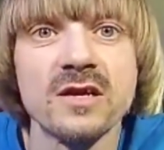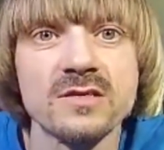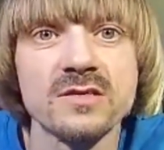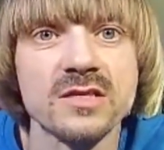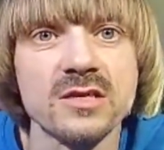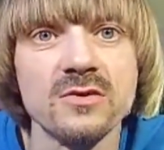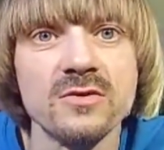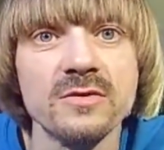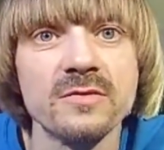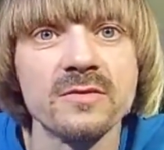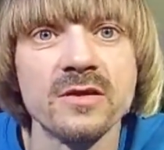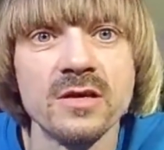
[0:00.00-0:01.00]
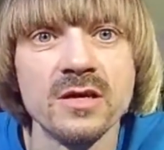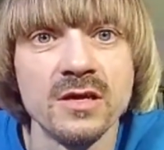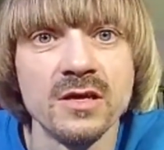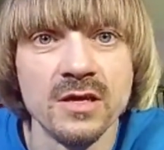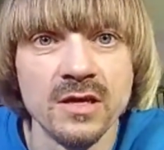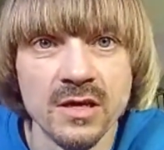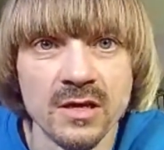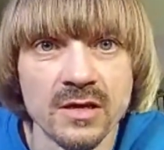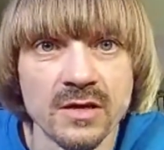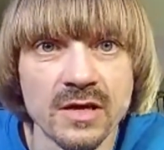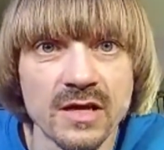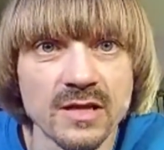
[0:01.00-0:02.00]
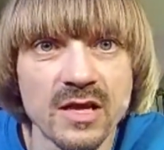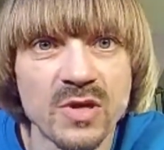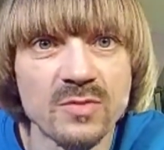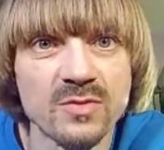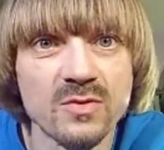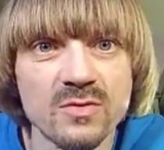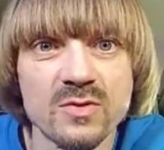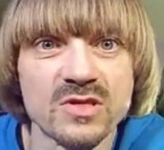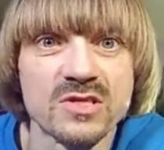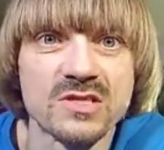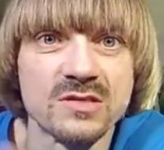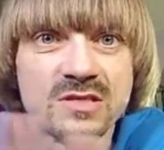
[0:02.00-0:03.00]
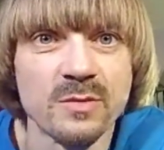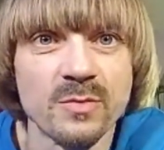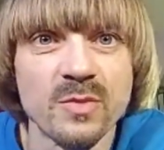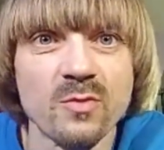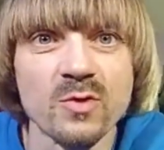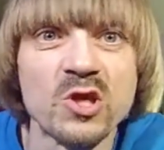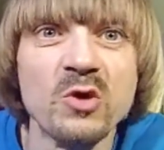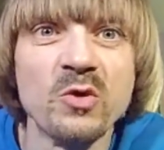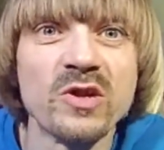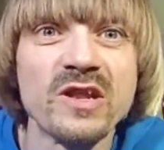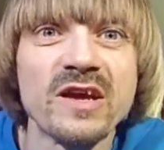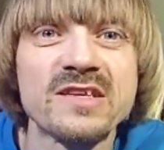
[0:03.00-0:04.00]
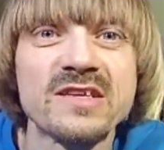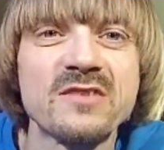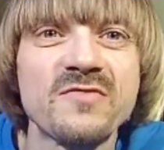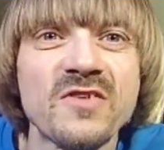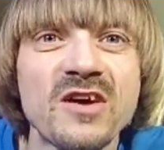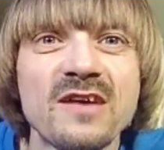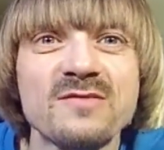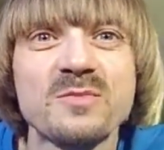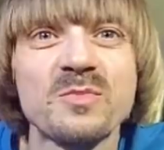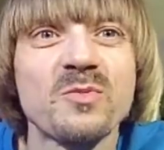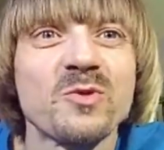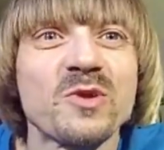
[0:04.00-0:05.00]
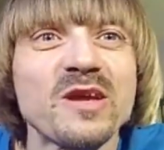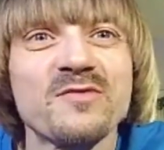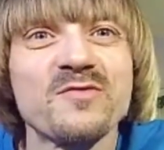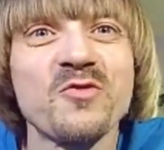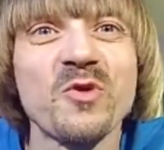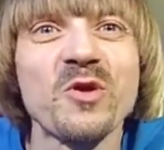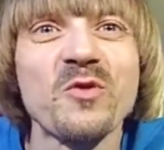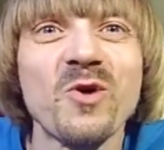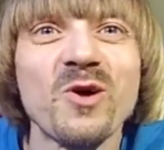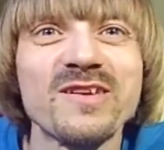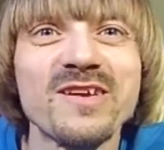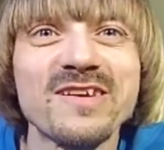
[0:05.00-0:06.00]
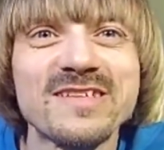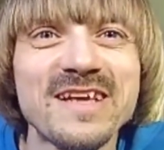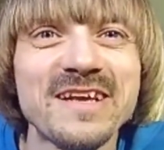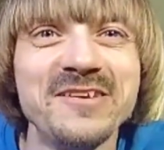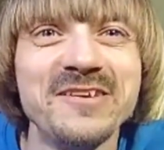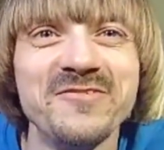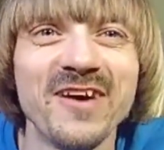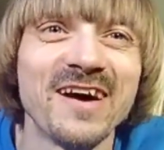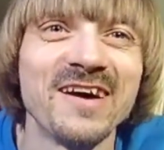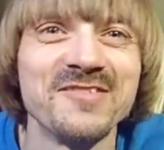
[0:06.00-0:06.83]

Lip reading: How's it going? You got a lot of people who is, some people were 2 in 1985. Some people were negative 21 in 1985.